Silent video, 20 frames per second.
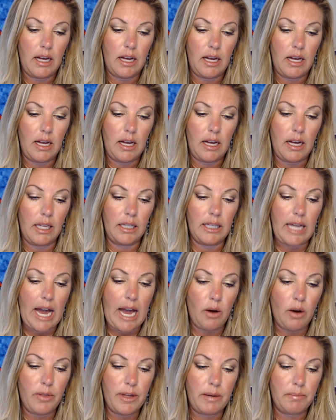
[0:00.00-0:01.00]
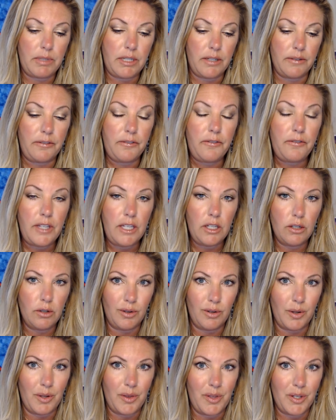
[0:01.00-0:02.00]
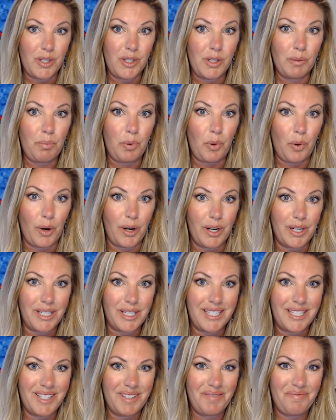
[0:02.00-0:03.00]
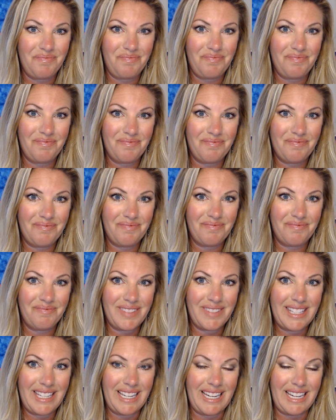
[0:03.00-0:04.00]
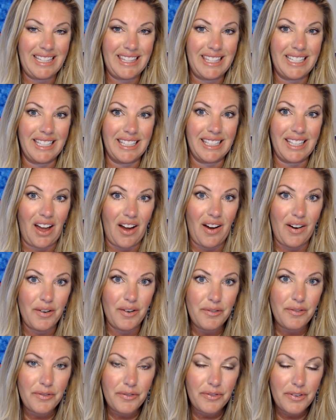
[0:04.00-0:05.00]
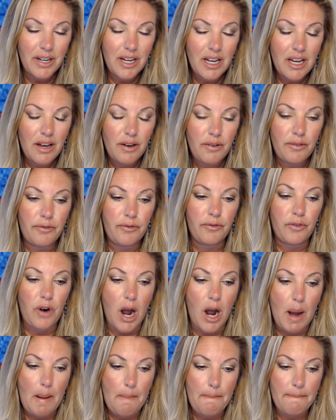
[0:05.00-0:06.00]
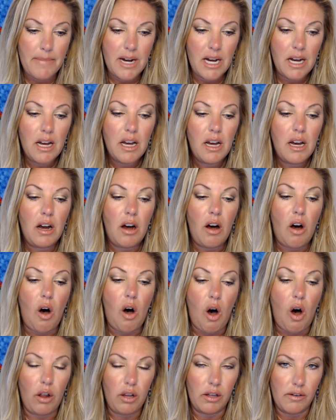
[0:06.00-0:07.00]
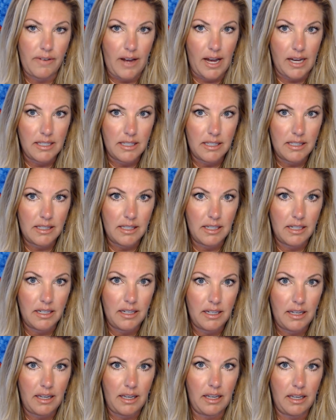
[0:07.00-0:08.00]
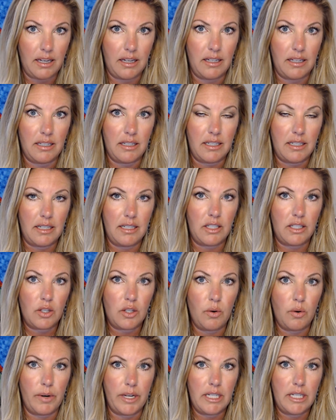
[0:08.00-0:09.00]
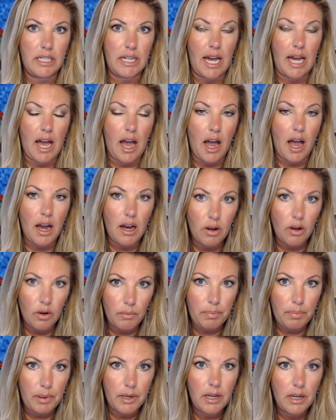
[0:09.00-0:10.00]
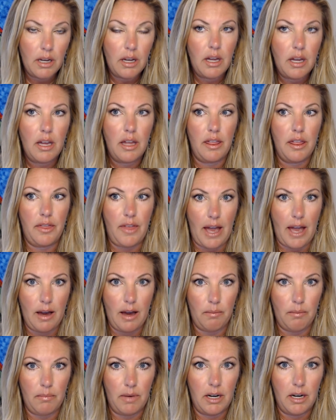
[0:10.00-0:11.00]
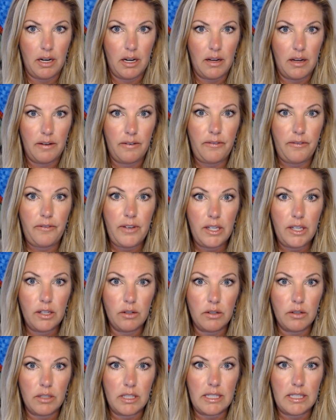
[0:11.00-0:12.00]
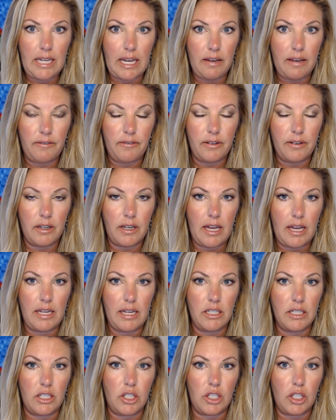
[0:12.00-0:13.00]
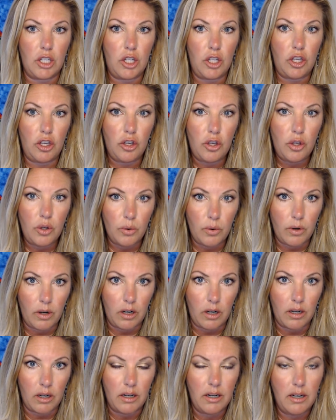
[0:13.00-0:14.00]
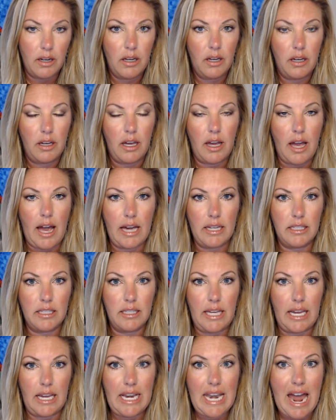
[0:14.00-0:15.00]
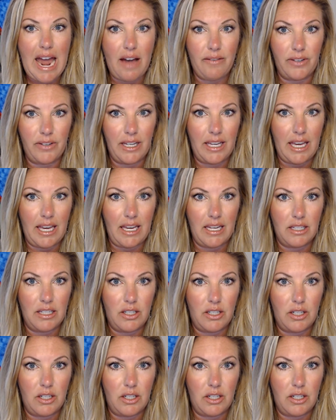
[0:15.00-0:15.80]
allow them to feel the support and the love from all of us. And it's going to help them feel safe and secure as they navigate